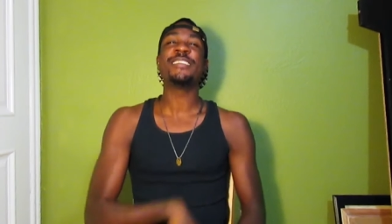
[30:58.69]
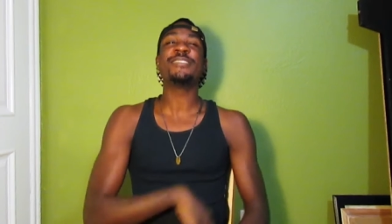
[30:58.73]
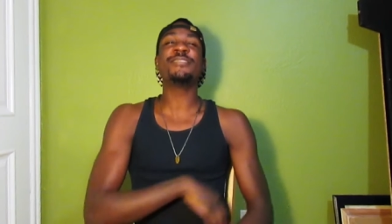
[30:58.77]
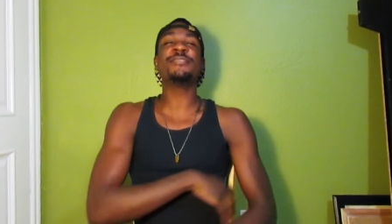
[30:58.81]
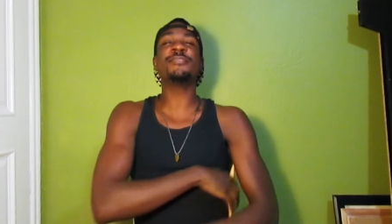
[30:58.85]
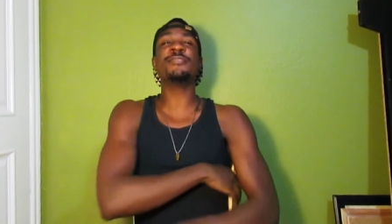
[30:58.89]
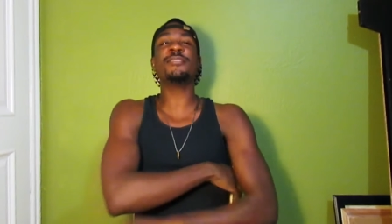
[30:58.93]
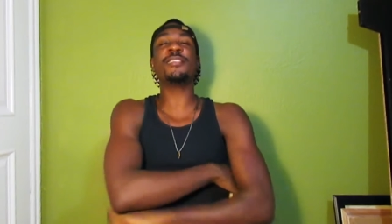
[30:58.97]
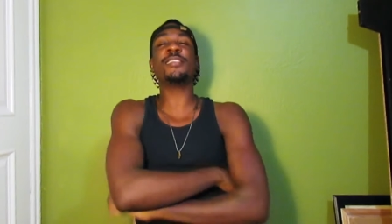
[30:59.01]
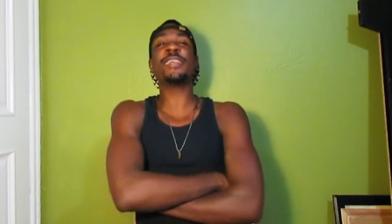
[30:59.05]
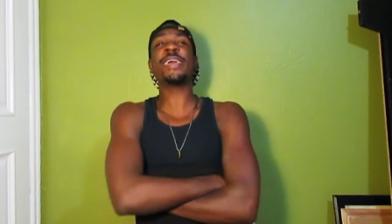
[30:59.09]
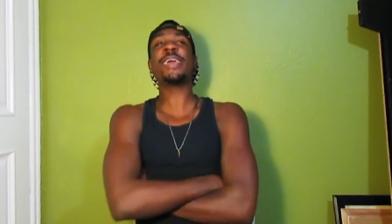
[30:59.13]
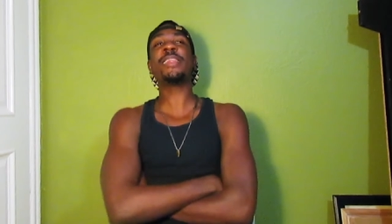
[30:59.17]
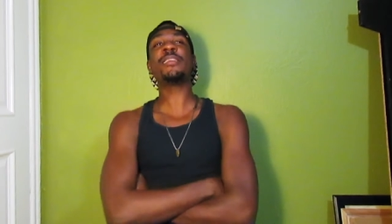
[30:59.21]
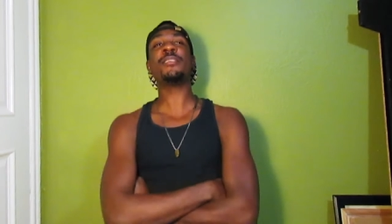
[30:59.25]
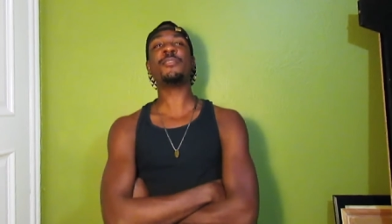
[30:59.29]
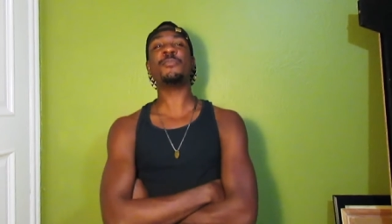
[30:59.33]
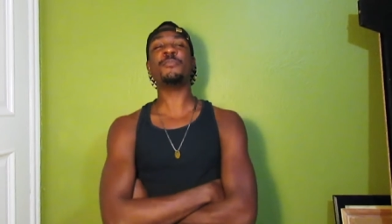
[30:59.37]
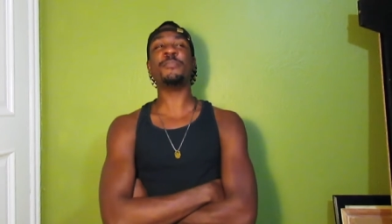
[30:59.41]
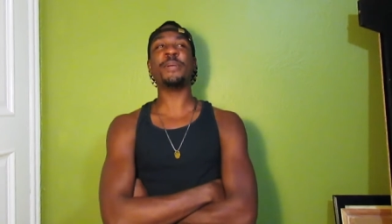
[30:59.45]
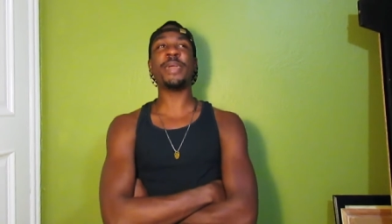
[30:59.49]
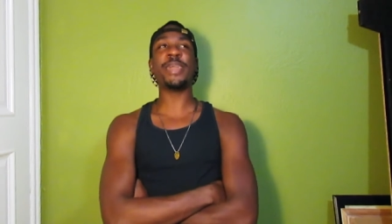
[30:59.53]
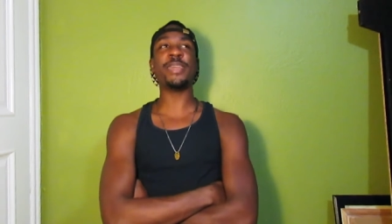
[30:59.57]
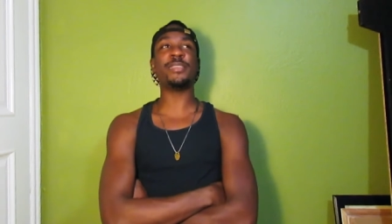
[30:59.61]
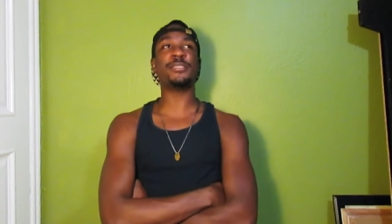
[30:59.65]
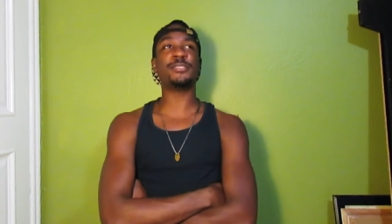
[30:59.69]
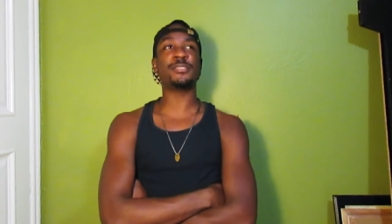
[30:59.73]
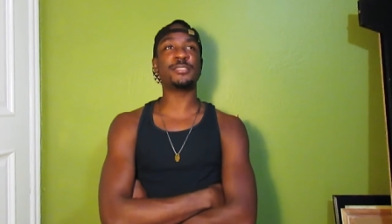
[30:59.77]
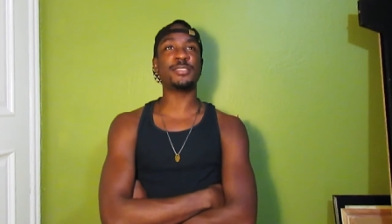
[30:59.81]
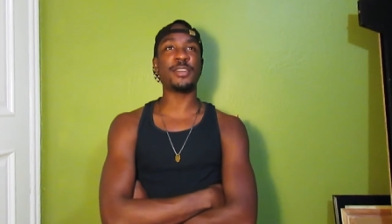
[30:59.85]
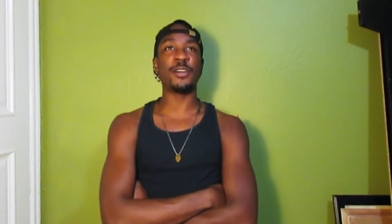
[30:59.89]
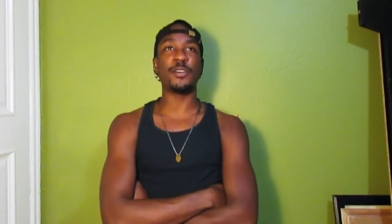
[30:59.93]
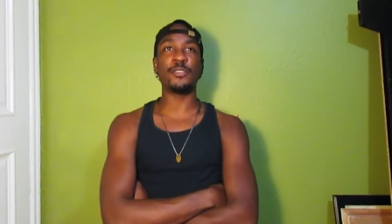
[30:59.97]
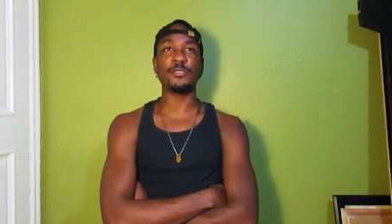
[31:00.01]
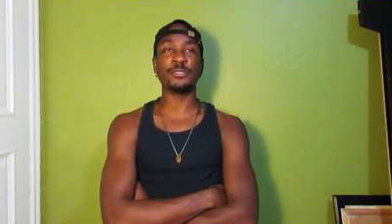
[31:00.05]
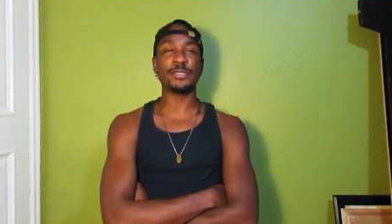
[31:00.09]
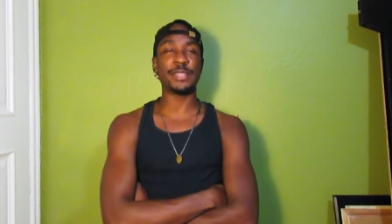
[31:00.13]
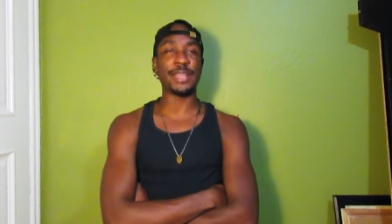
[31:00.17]
You know, they don't make
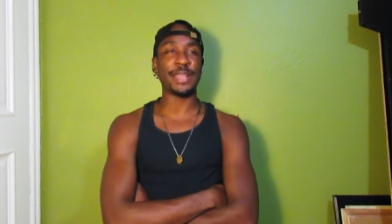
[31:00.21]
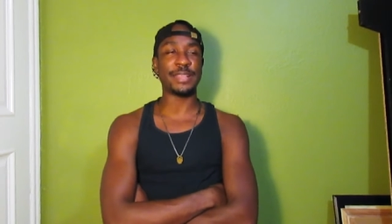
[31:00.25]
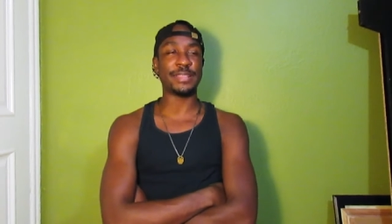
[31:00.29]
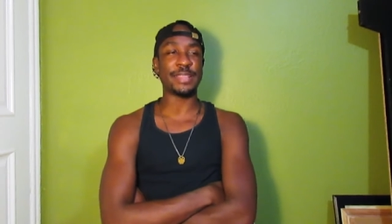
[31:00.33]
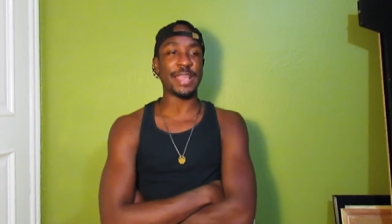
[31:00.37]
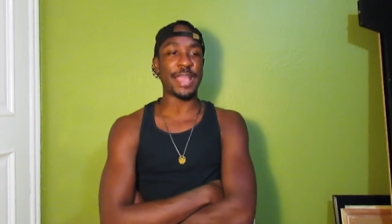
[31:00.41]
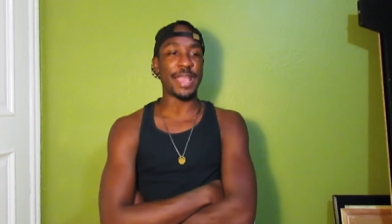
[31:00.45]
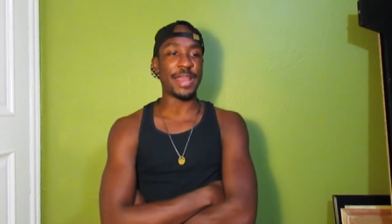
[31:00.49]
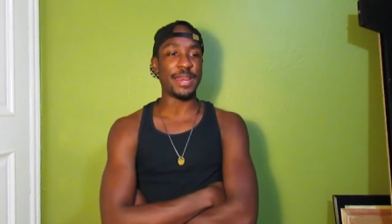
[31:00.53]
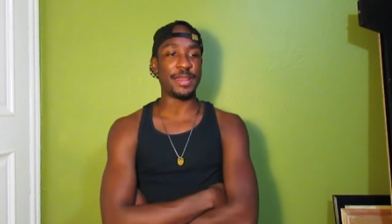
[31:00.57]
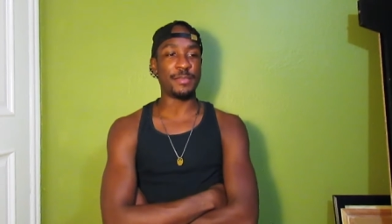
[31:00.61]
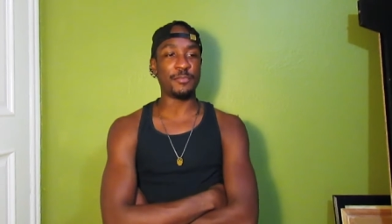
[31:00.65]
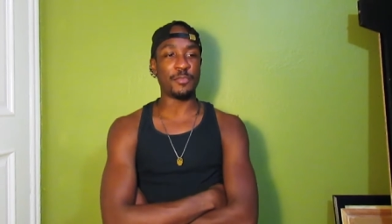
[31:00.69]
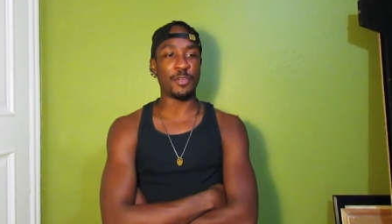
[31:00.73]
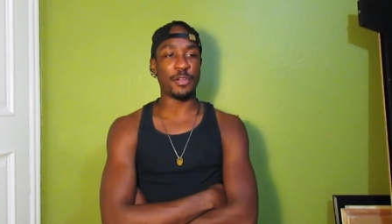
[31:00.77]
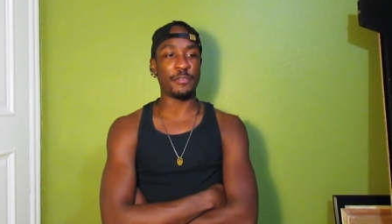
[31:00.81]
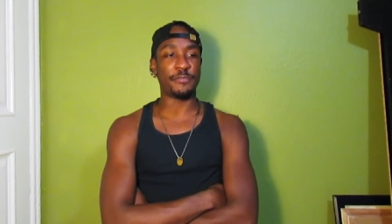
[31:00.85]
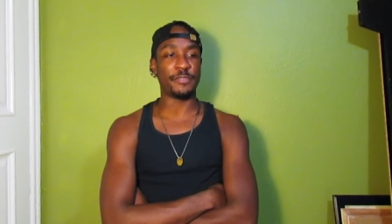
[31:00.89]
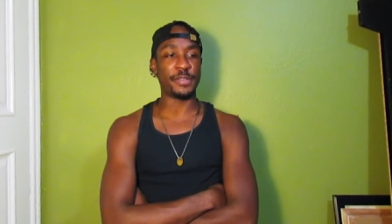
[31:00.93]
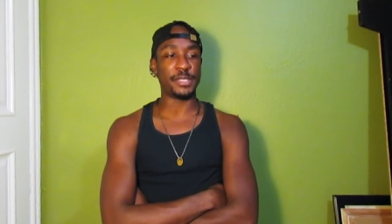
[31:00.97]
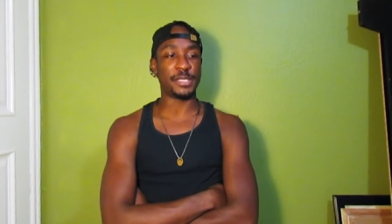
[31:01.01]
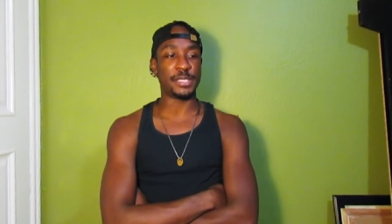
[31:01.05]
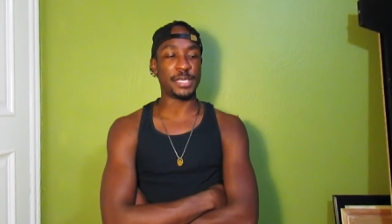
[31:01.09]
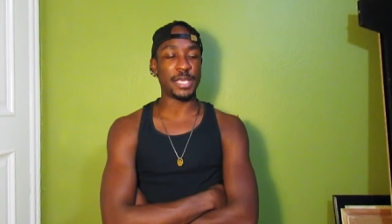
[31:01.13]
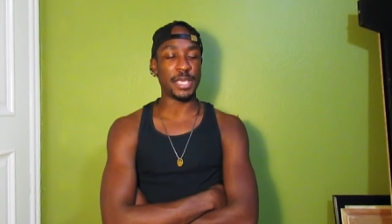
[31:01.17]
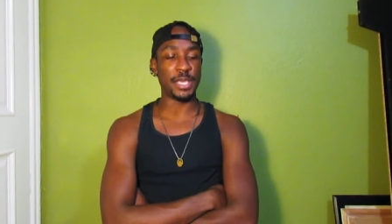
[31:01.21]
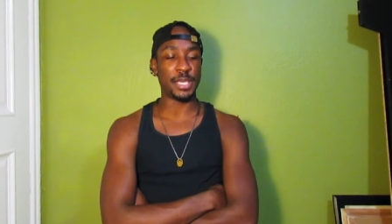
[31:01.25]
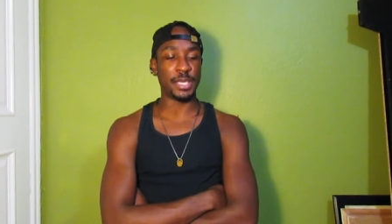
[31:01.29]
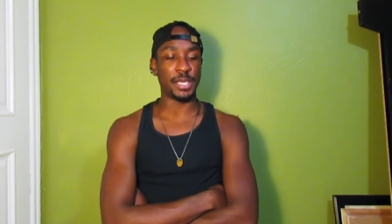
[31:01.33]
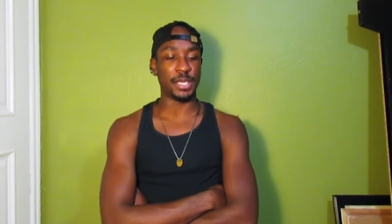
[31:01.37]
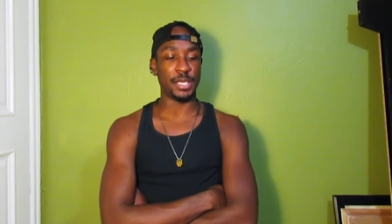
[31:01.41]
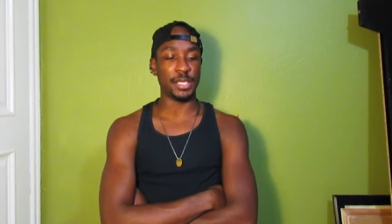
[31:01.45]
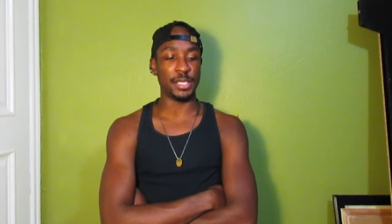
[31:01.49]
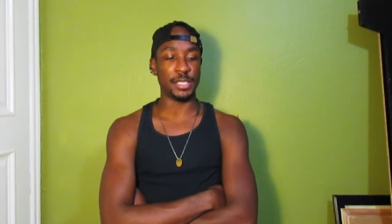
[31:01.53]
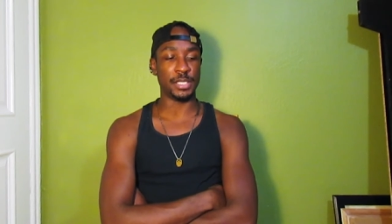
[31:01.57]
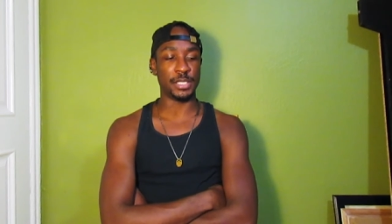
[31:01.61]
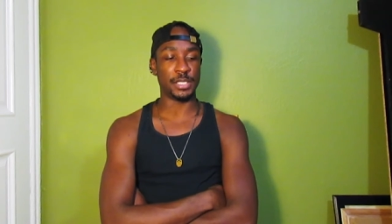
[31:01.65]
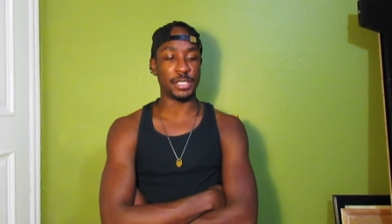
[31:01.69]
shows like that anymore for
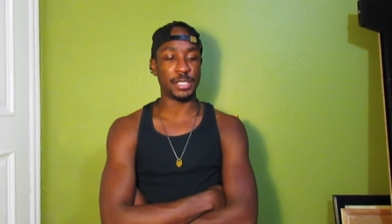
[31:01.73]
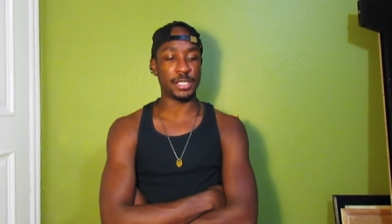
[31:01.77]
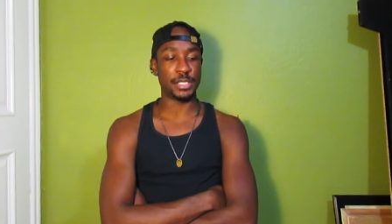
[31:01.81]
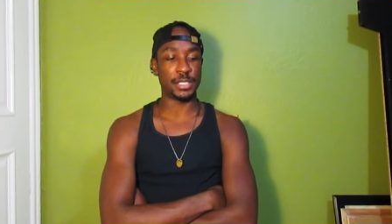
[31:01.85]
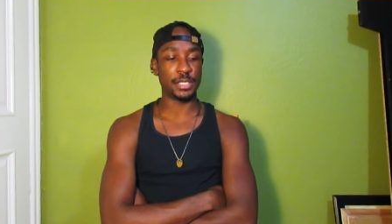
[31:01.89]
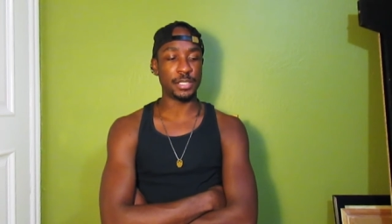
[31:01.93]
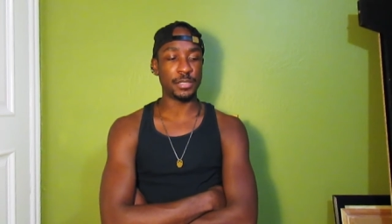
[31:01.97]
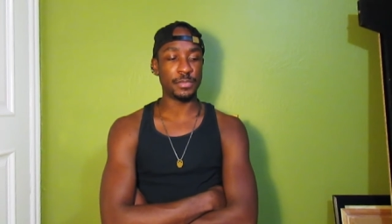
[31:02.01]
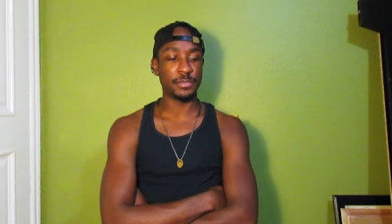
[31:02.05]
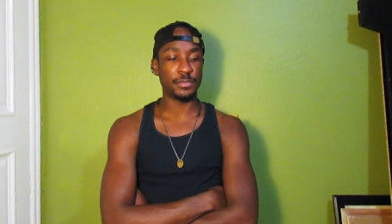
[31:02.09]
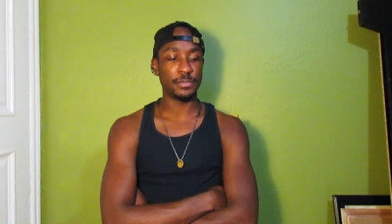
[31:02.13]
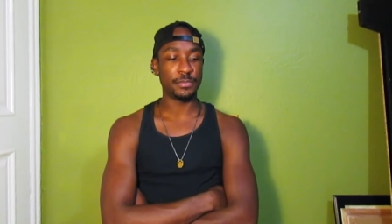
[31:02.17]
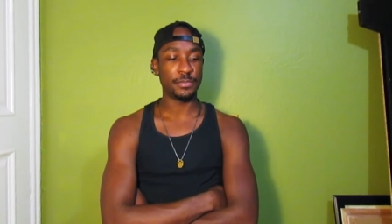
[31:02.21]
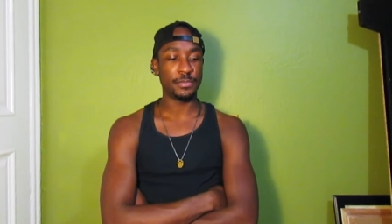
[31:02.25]
teens.